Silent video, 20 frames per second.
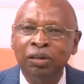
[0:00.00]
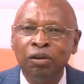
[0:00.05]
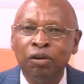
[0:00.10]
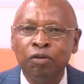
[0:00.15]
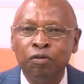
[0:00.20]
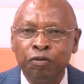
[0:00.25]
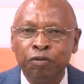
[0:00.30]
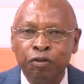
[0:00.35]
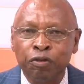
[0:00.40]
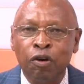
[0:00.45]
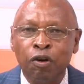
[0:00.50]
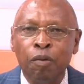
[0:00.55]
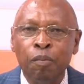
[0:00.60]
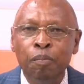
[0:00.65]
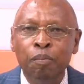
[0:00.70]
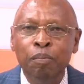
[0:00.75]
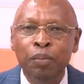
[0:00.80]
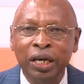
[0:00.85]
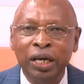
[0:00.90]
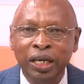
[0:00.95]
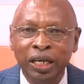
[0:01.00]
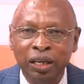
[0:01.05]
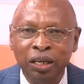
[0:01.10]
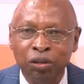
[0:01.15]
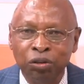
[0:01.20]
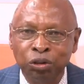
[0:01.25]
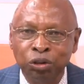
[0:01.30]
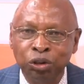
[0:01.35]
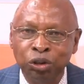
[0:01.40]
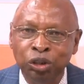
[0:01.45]
from
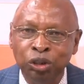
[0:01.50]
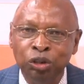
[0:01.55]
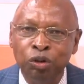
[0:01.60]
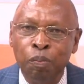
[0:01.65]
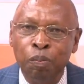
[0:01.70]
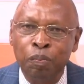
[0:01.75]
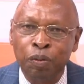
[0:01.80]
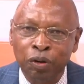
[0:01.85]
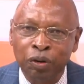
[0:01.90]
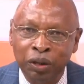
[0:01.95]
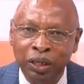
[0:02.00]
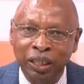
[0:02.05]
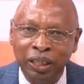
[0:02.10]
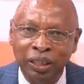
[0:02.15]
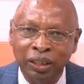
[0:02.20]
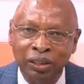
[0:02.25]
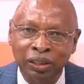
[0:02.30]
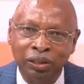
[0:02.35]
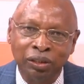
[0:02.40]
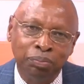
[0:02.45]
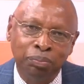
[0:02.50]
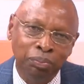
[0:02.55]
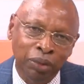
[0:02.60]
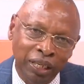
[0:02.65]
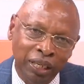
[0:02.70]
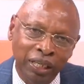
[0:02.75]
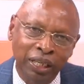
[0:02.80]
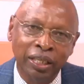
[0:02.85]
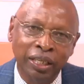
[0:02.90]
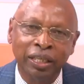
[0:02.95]
making those new proteins,
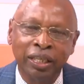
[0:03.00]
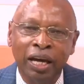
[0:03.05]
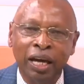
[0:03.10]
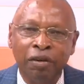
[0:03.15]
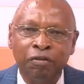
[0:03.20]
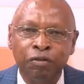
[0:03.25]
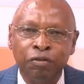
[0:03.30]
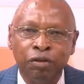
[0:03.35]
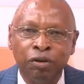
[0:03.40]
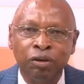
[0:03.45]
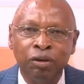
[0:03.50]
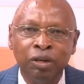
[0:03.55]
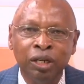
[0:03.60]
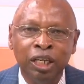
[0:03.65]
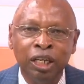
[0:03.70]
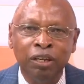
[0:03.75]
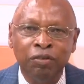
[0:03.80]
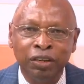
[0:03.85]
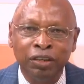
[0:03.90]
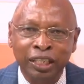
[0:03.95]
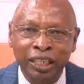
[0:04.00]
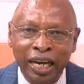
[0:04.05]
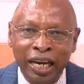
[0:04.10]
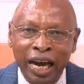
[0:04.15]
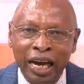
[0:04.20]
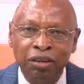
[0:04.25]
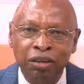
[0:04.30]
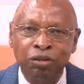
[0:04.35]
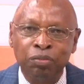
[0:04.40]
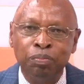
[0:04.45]
meaning, therefore, if it
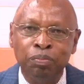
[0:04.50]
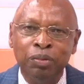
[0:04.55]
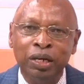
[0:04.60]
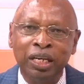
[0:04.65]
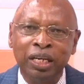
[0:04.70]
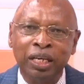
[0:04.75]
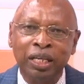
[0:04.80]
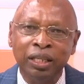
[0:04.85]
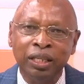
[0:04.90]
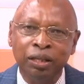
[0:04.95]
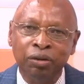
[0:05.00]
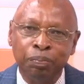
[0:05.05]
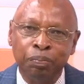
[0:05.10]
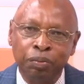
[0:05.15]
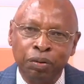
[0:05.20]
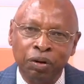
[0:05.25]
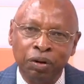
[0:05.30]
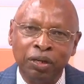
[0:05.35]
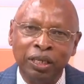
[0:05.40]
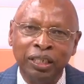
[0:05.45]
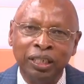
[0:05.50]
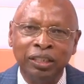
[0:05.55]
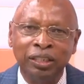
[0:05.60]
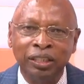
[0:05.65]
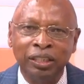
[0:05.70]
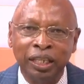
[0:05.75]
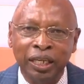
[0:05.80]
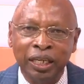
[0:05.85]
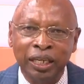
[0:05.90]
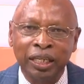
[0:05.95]
cannot make new
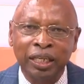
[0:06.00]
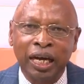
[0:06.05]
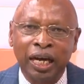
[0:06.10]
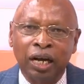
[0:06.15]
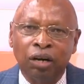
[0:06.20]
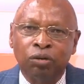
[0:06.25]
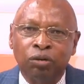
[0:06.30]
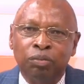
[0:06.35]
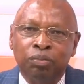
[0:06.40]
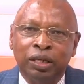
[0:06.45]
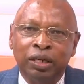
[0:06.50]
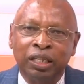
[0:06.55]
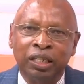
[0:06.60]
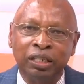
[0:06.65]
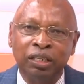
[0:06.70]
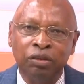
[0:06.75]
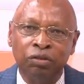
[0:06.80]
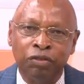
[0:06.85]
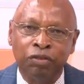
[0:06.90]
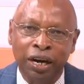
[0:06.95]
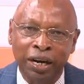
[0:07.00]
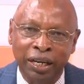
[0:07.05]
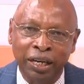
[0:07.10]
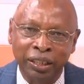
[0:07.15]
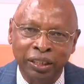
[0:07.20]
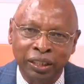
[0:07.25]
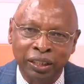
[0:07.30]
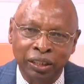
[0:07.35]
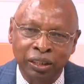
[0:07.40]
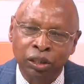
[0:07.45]
proteins, then it cannot make new
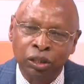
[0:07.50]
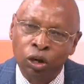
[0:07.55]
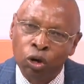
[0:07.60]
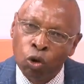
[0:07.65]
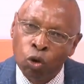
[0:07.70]
viruses.